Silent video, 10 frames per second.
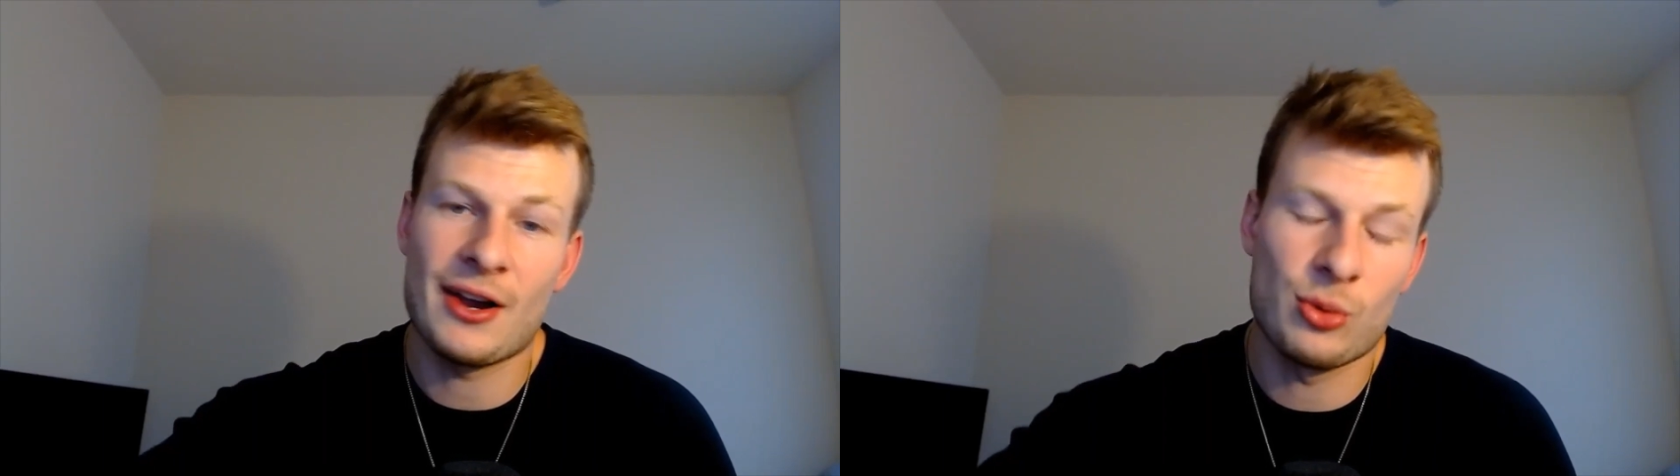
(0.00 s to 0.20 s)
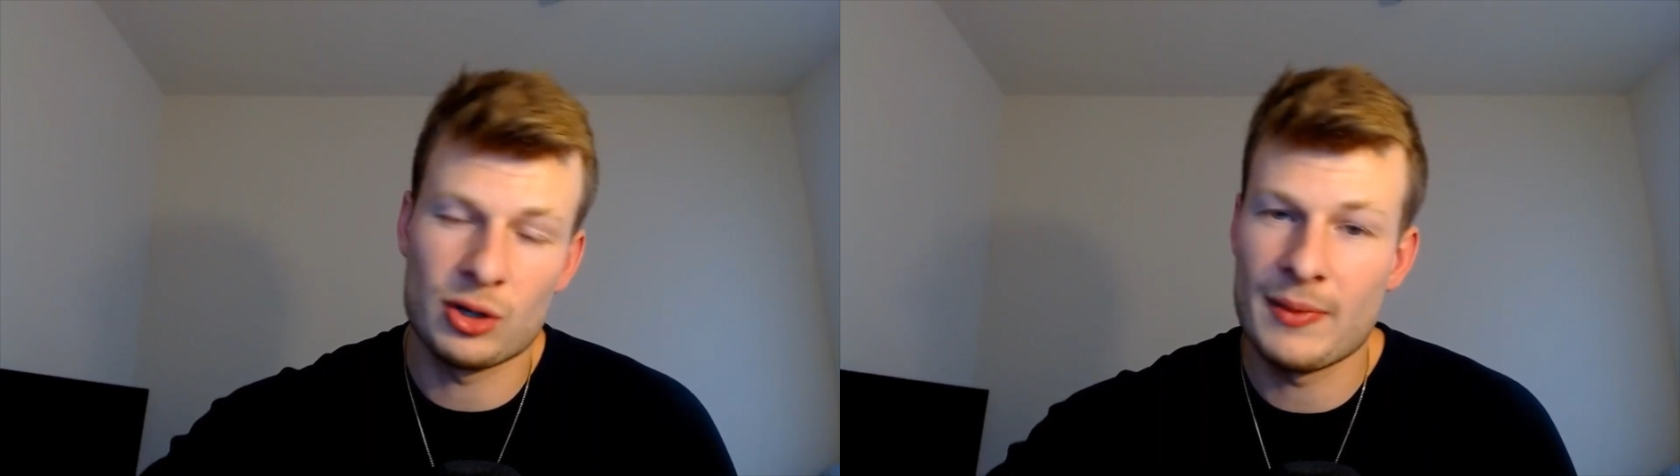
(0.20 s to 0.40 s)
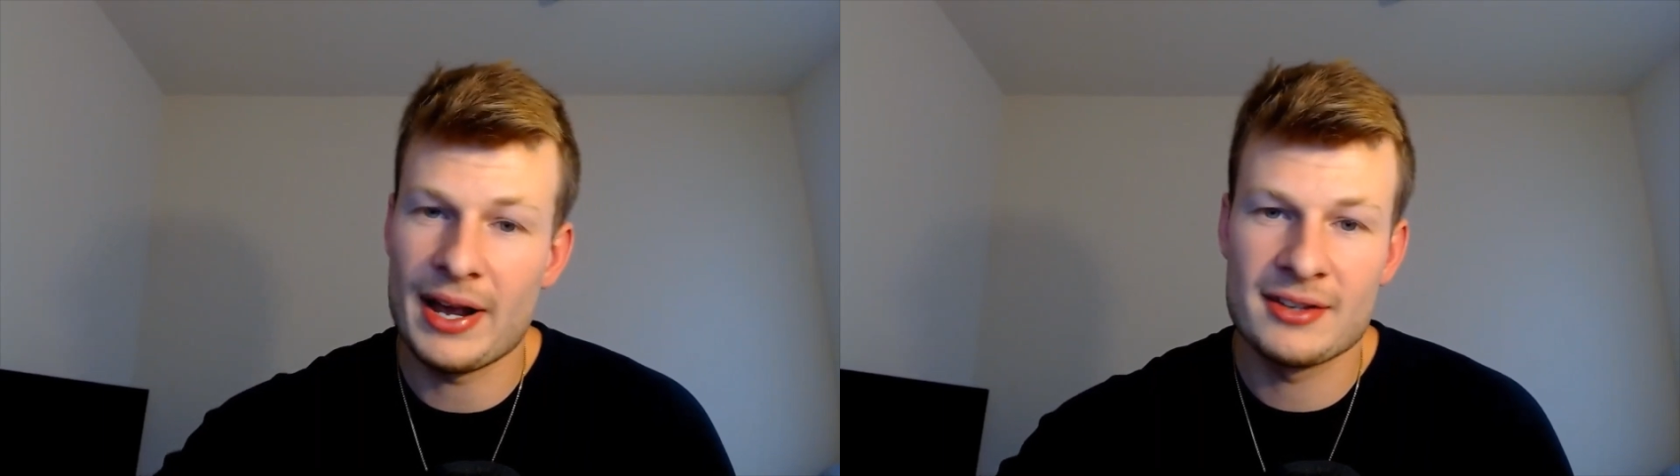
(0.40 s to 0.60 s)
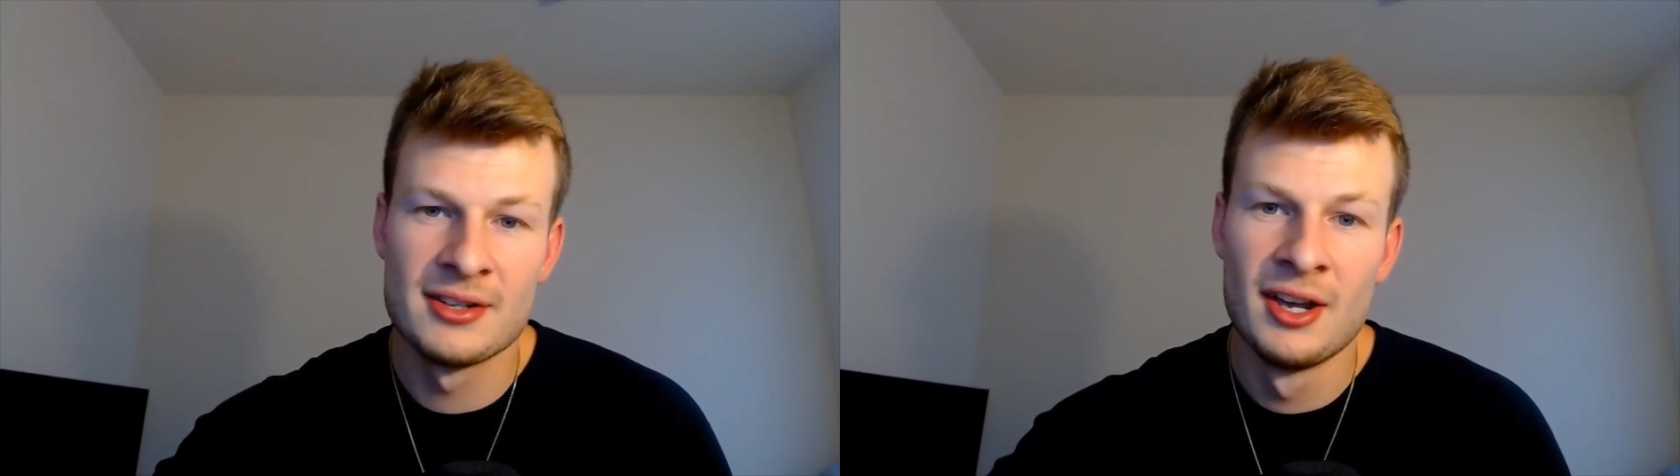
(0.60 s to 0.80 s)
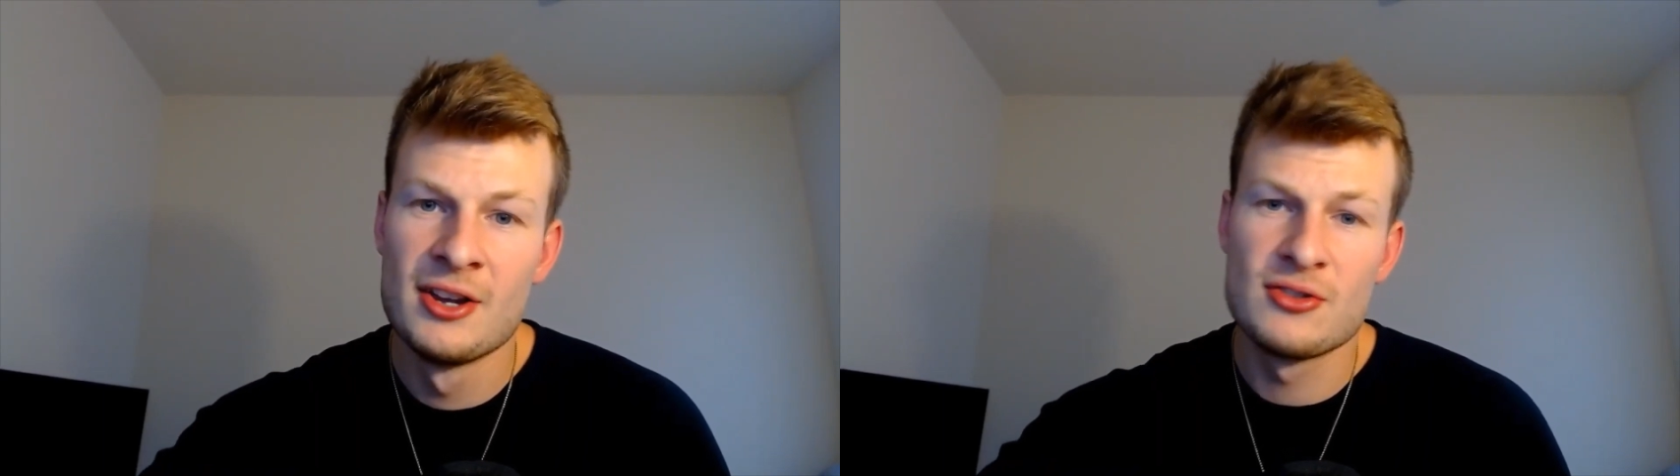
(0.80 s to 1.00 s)

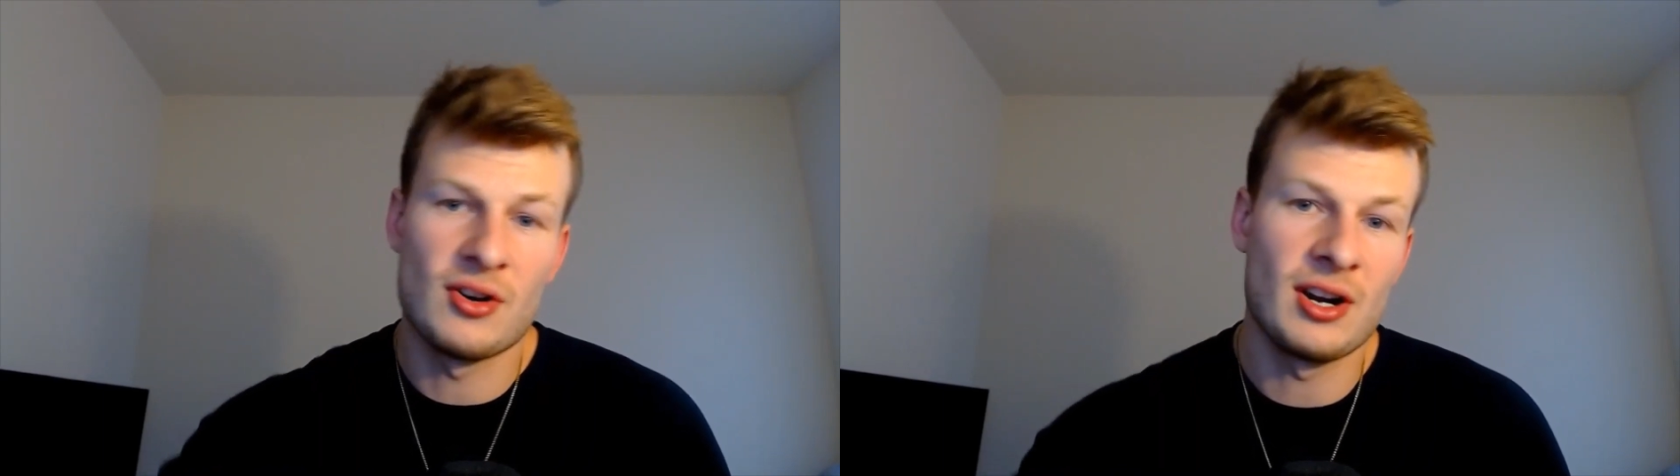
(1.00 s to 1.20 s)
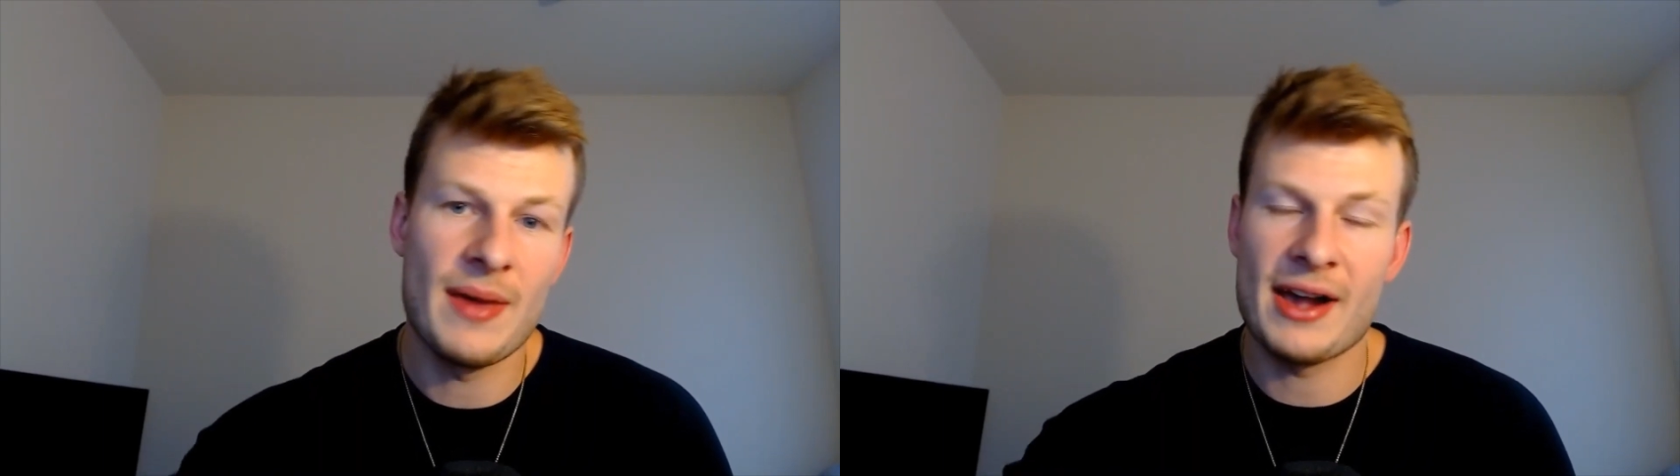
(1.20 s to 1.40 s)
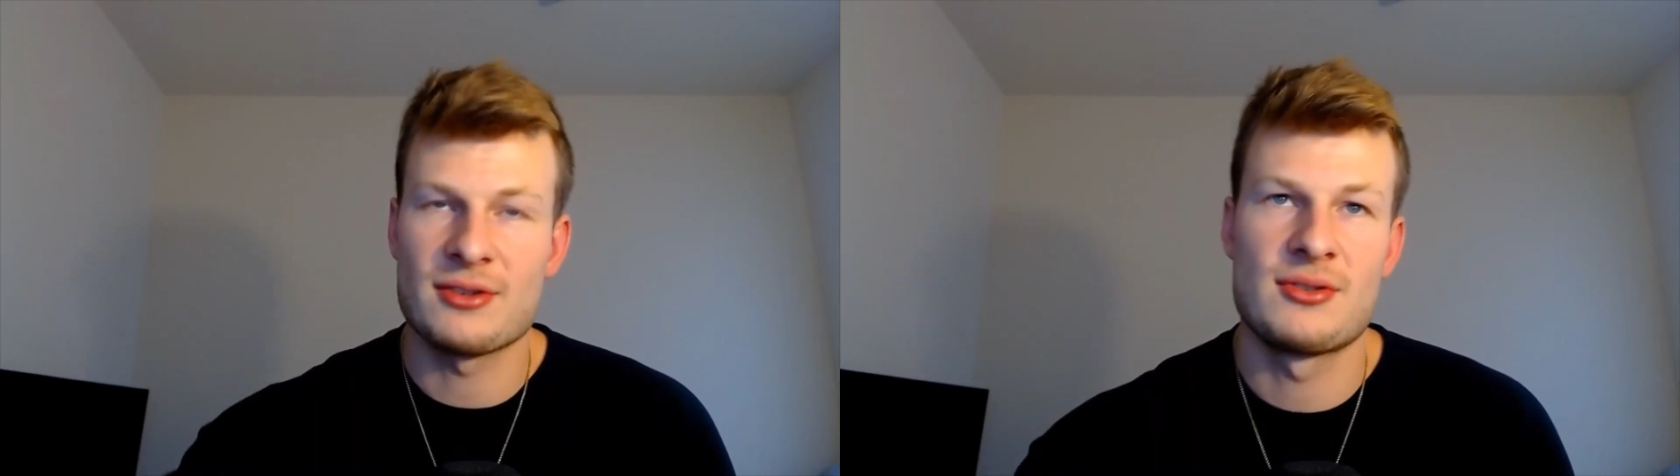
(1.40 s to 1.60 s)
Quarterbacks, running backs,